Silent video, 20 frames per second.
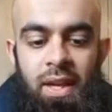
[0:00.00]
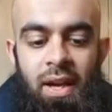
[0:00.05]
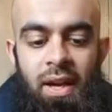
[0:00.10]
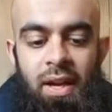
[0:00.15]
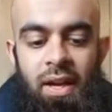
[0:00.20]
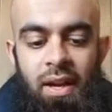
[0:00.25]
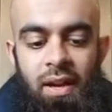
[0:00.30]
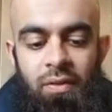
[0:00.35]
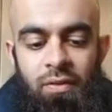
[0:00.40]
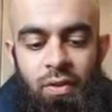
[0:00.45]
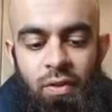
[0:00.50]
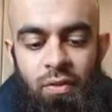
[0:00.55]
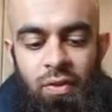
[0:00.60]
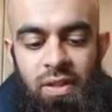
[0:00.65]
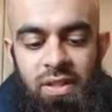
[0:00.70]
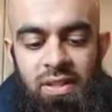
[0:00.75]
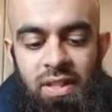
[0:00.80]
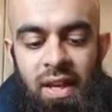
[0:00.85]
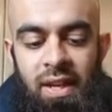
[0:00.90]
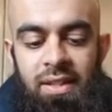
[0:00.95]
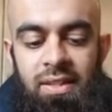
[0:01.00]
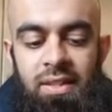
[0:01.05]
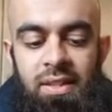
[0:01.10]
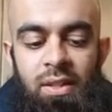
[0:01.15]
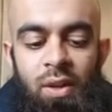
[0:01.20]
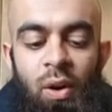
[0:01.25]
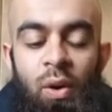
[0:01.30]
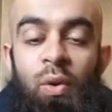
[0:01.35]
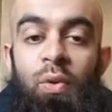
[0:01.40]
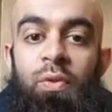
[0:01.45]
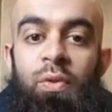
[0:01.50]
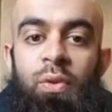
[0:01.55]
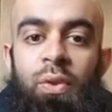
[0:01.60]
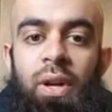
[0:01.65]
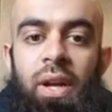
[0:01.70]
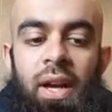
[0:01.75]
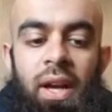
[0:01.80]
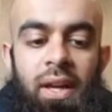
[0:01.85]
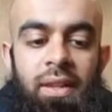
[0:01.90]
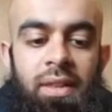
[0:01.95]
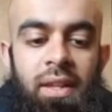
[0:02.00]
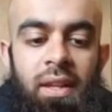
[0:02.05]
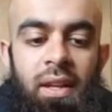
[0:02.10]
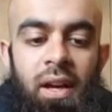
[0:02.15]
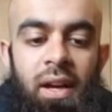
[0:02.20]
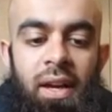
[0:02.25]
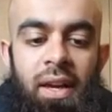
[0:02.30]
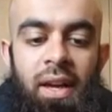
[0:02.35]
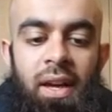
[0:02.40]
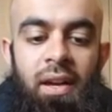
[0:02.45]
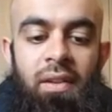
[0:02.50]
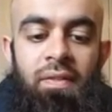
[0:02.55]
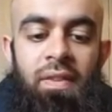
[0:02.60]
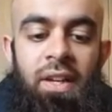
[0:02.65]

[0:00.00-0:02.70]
I have recited over it, and then I have